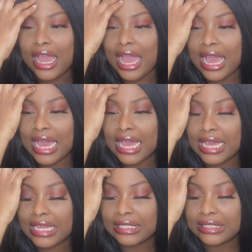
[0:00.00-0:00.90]

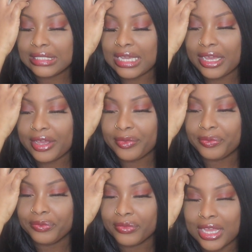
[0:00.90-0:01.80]
and
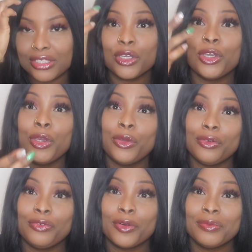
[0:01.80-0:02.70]
to Q
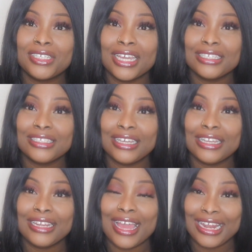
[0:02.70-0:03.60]
from
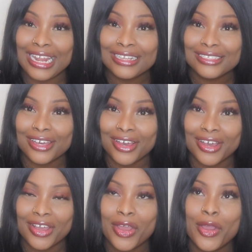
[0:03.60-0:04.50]
Chasing
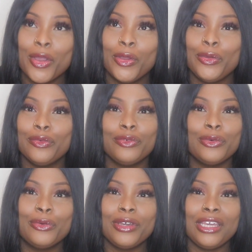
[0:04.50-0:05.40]
Atlanta, who've
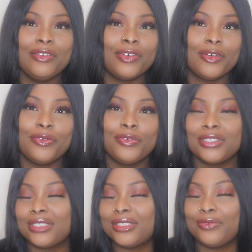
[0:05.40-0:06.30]
all either
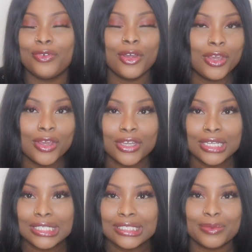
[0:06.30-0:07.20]

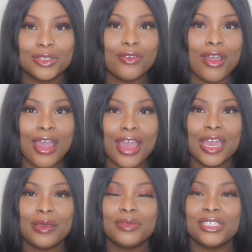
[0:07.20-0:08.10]
followed,
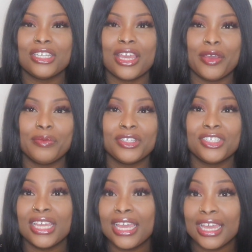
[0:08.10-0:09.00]
subscribed,
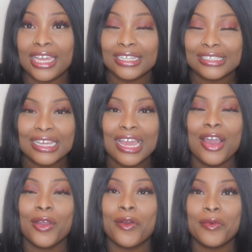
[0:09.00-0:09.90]
shared,
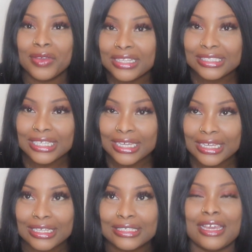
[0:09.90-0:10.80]

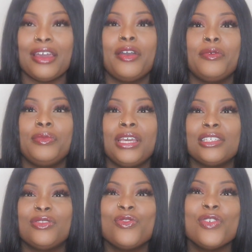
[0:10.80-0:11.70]
commented.
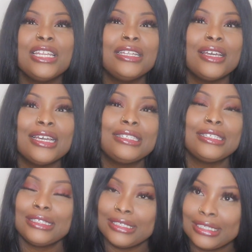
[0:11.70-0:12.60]
It's really nice to
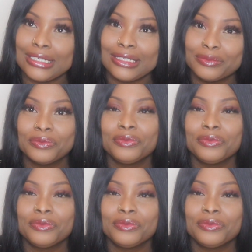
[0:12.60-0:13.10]
see